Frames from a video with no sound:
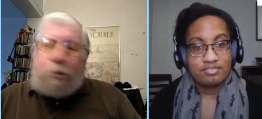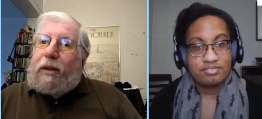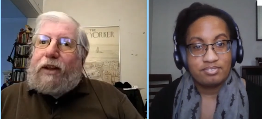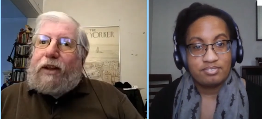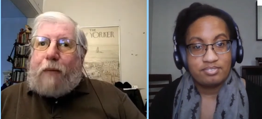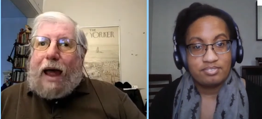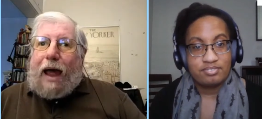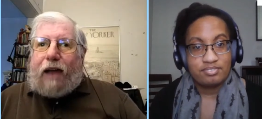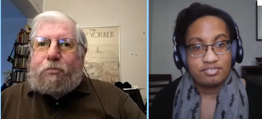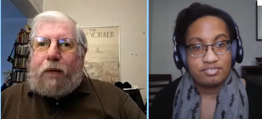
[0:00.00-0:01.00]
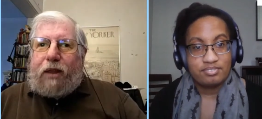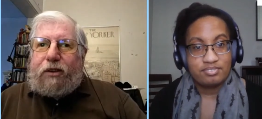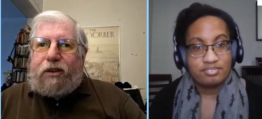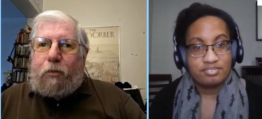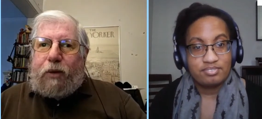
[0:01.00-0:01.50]
Speaker 1: is passed by the
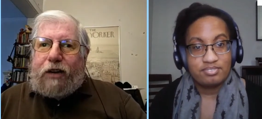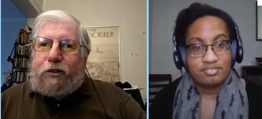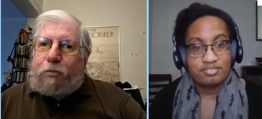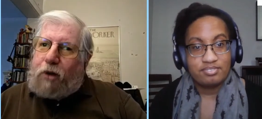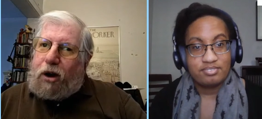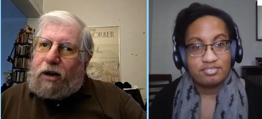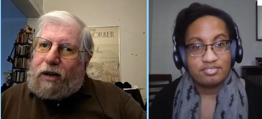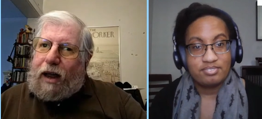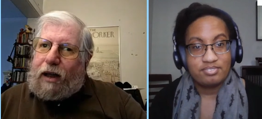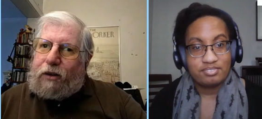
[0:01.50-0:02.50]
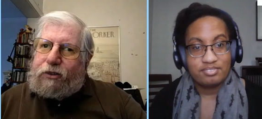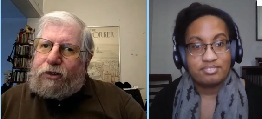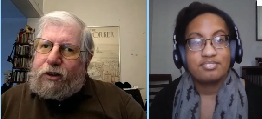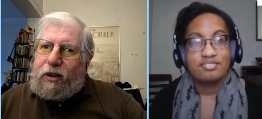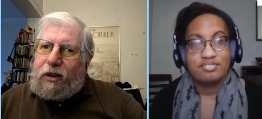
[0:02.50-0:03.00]
time we get to broadcast.
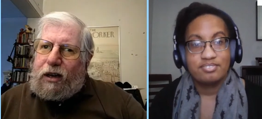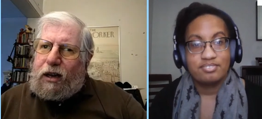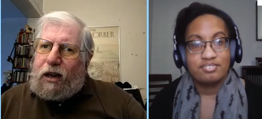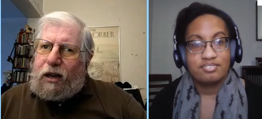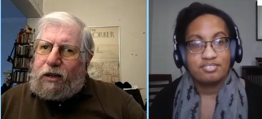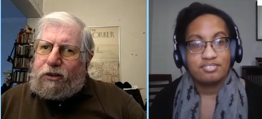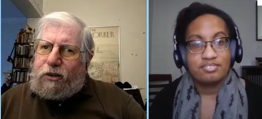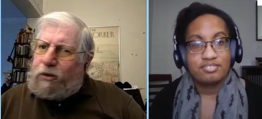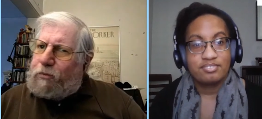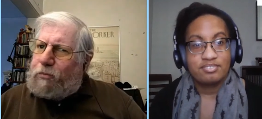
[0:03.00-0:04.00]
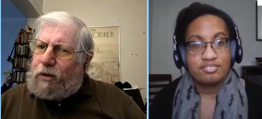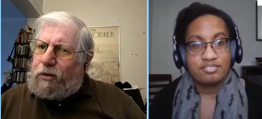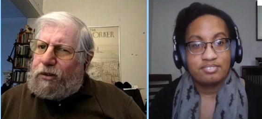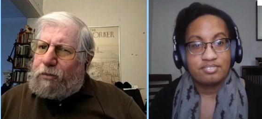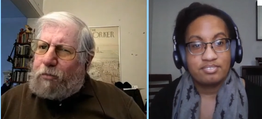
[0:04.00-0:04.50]
Uh, it's is
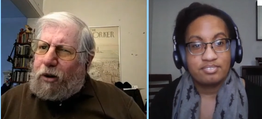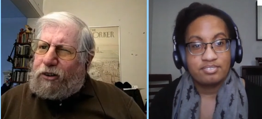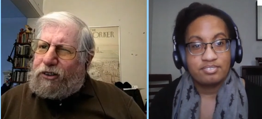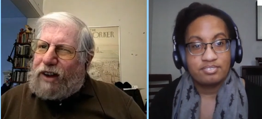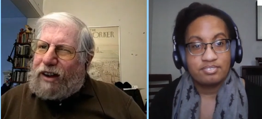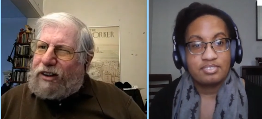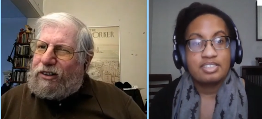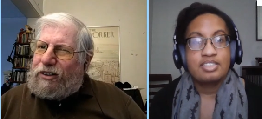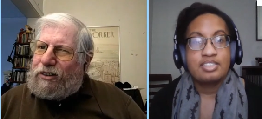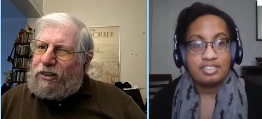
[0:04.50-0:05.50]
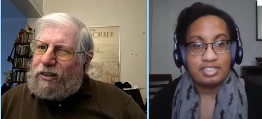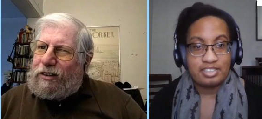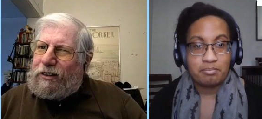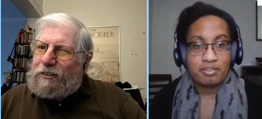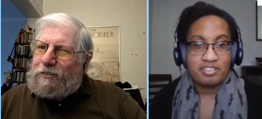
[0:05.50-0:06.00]
it March second?
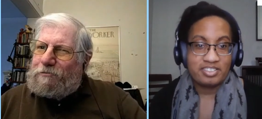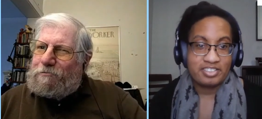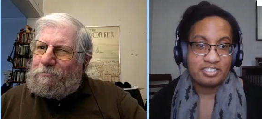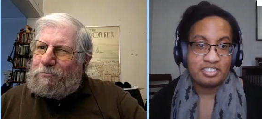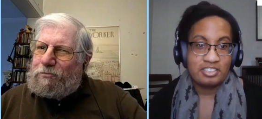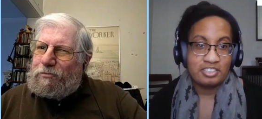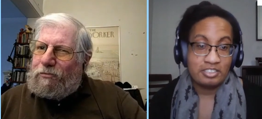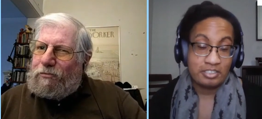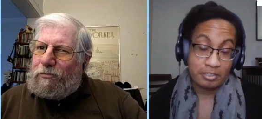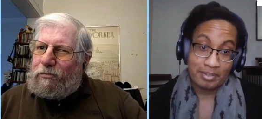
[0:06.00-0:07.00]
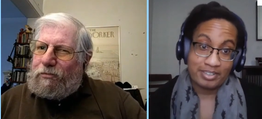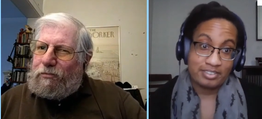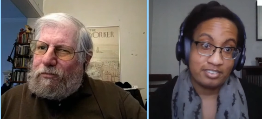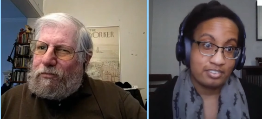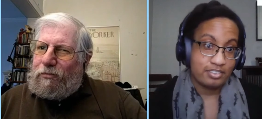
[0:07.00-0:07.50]
Speaker 2: Yes, March second in, in, the
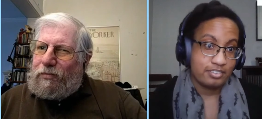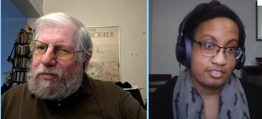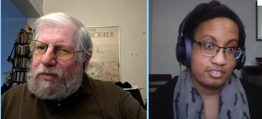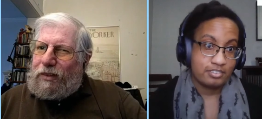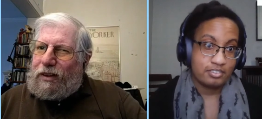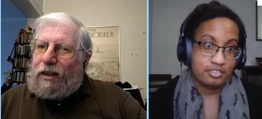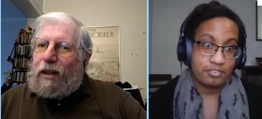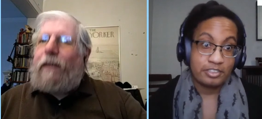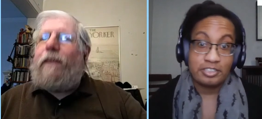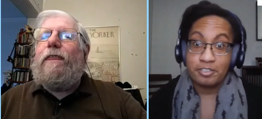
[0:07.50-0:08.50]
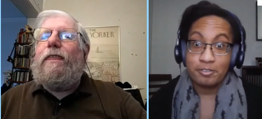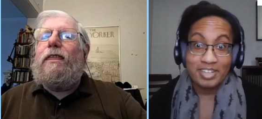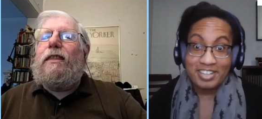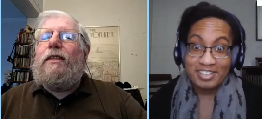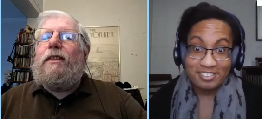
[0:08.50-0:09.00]
U.S. and for any
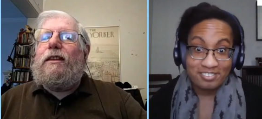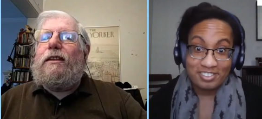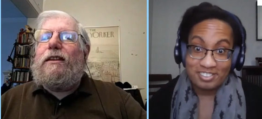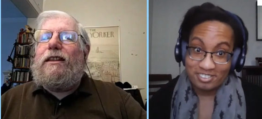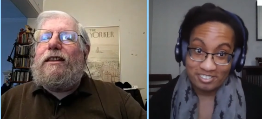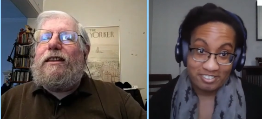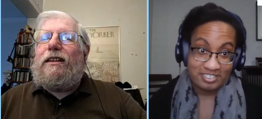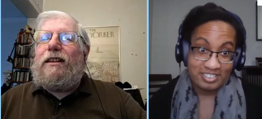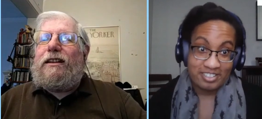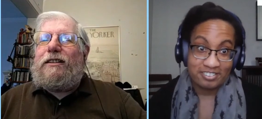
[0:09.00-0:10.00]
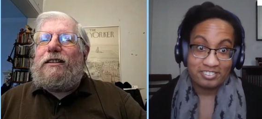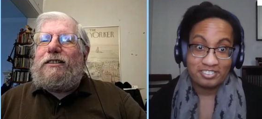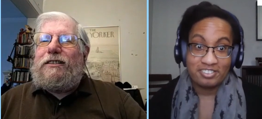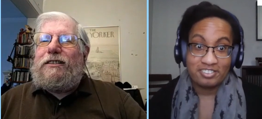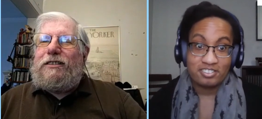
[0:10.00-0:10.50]
UK yes listeners, it's
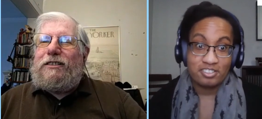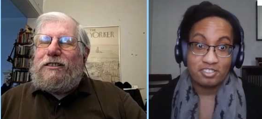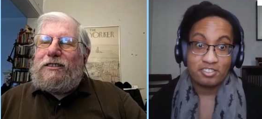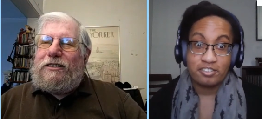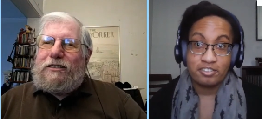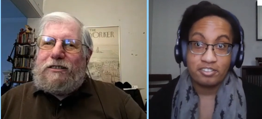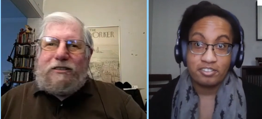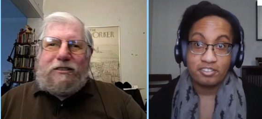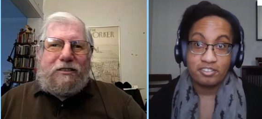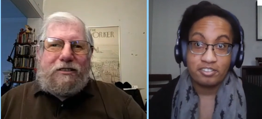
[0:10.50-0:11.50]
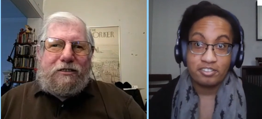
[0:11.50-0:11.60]
out on the the third or the